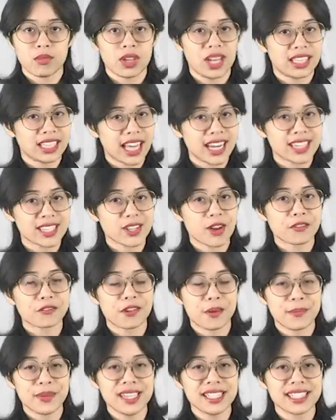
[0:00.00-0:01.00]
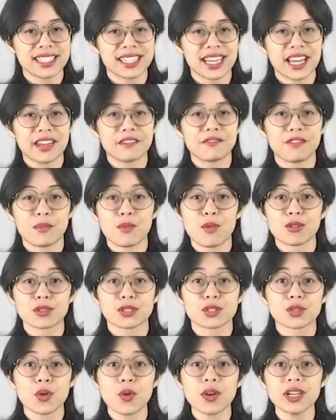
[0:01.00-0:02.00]
And that is all from me today. For more
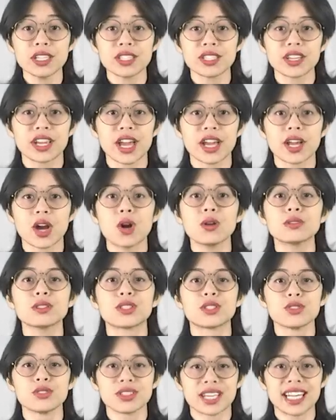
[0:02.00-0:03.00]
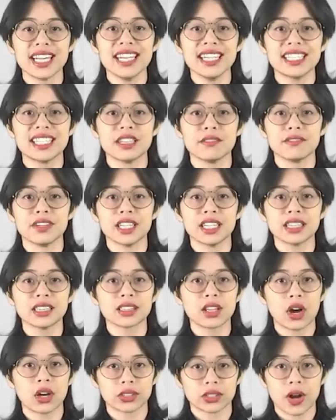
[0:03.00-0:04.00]
stories, you can go to
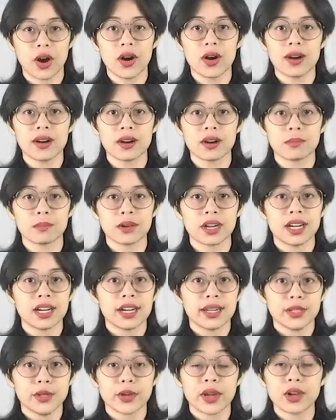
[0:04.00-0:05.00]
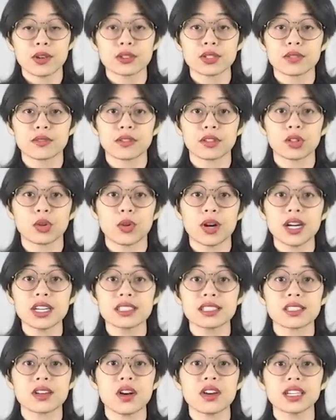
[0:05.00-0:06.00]
kinitv.com. You can also follow
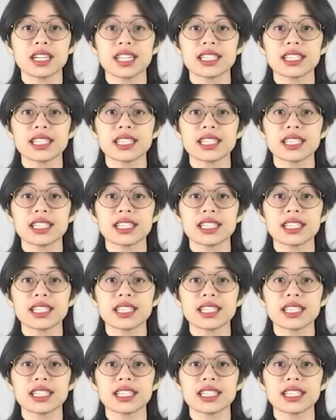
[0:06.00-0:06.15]
us on